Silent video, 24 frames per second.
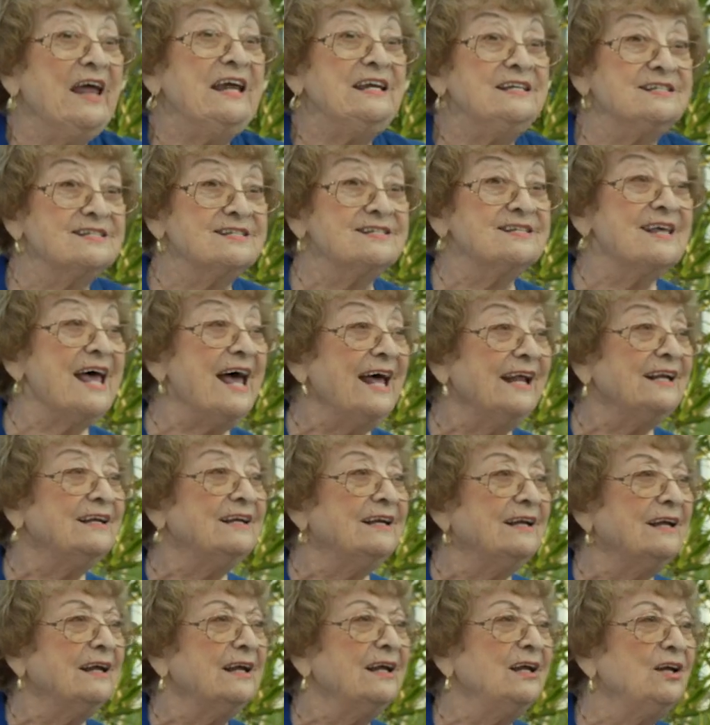they
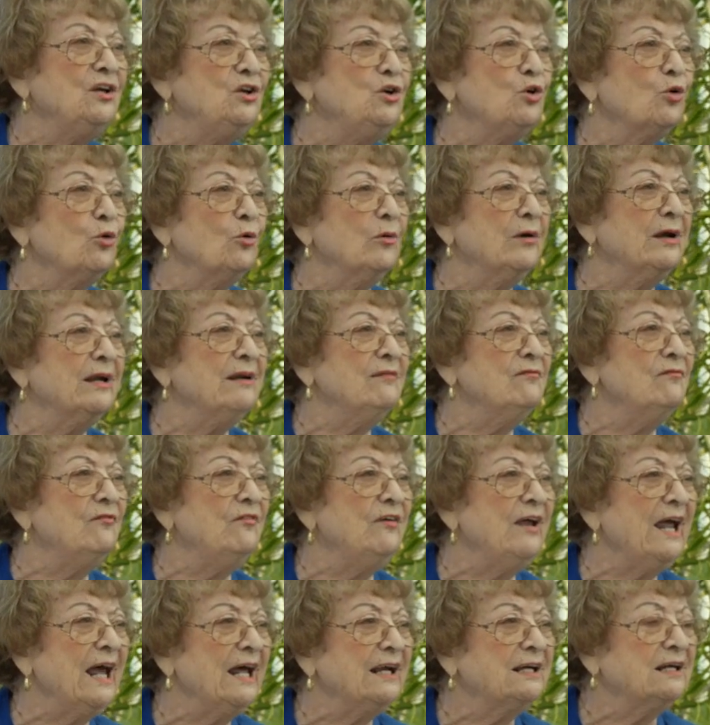said, you're
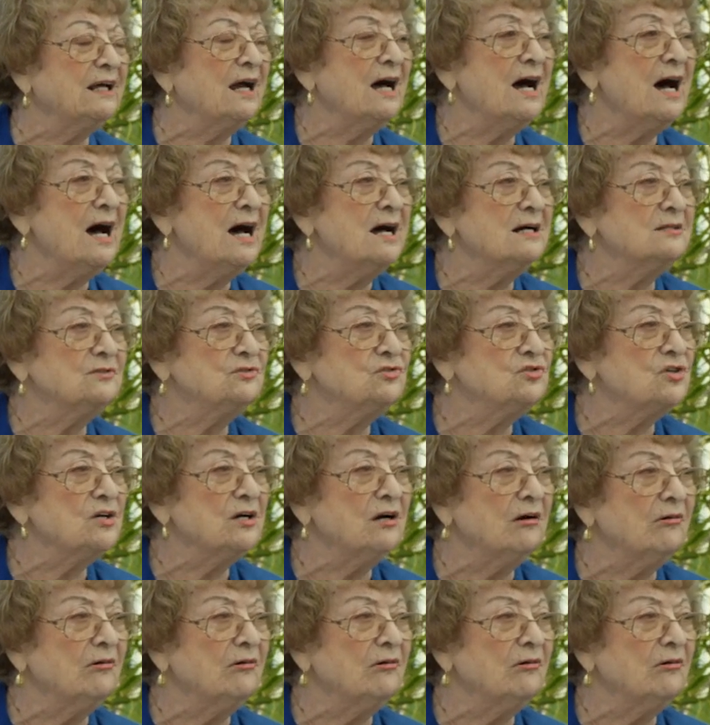in Viet Cong